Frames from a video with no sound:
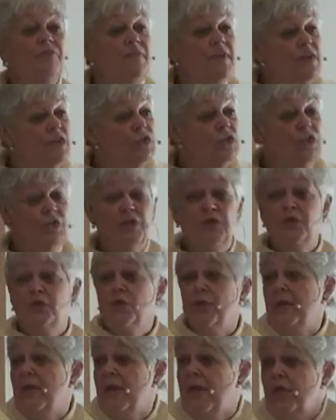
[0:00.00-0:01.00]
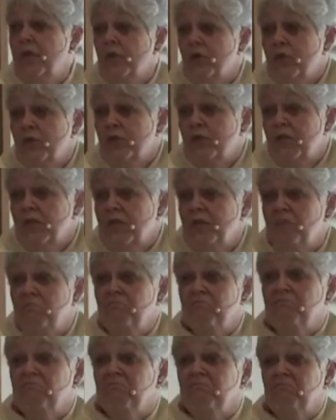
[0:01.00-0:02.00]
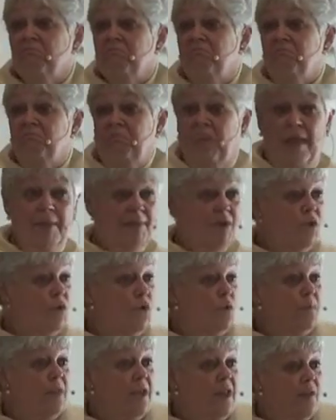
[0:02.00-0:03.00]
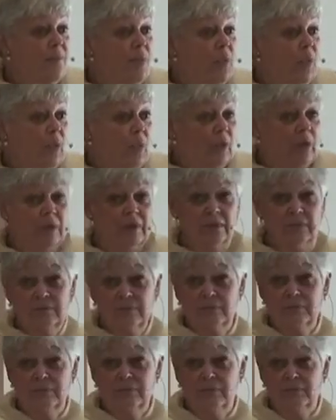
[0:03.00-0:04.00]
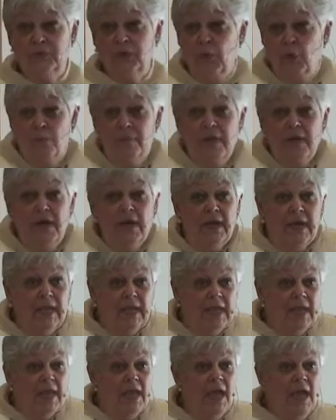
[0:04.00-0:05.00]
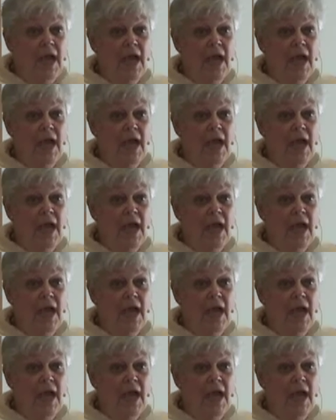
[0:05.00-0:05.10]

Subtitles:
vision, new energy, maybe new people, new money.